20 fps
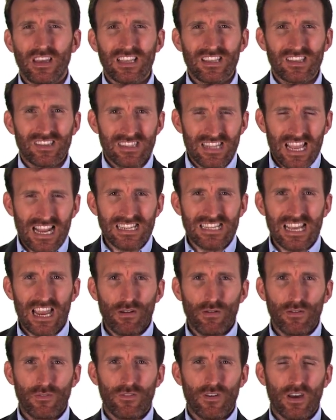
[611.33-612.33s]
Stay
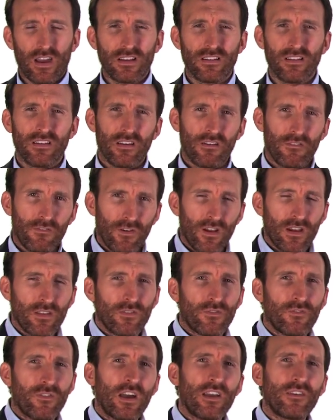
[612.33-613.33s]
terrified, follow
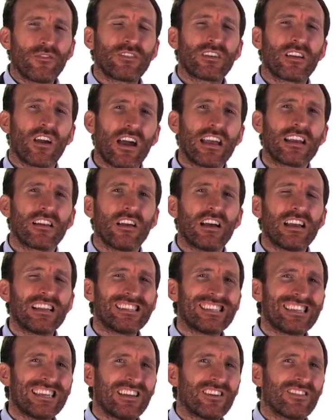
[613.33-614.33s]
the 5
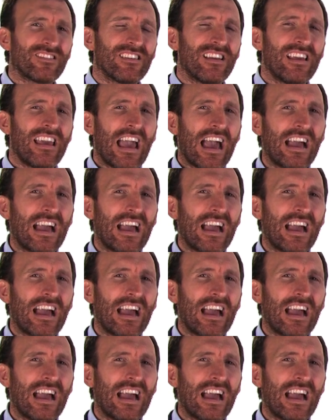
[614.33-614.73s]
guidelines here,